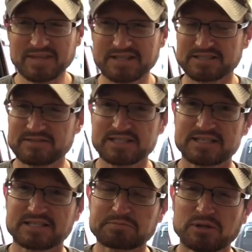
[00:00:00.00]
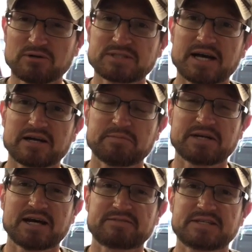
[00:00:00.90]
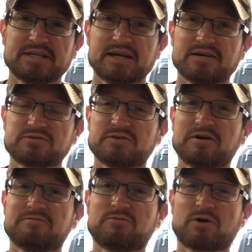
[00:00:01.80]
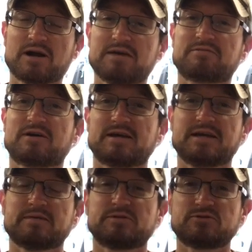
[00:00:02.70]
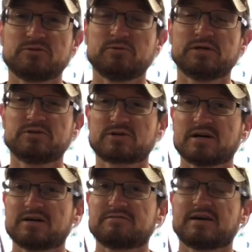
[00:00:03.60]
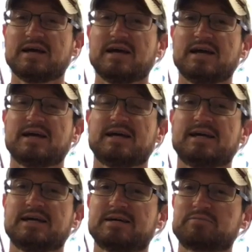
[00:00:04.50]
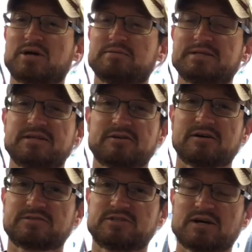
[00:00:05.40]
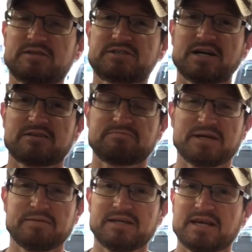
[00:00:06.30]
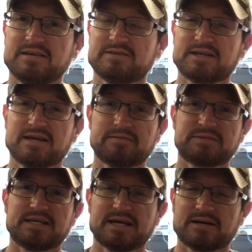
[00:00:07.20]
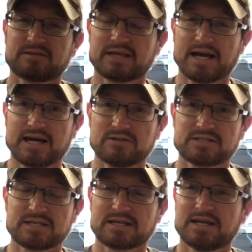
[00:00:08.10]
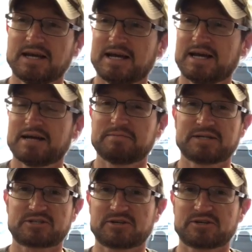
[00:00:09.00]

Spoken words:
Because if this thing blows out, I'm going to have to get out of wherever I am in two-wheel drive and probably take off the drive shaft, maybe even empty out the housing. I'm not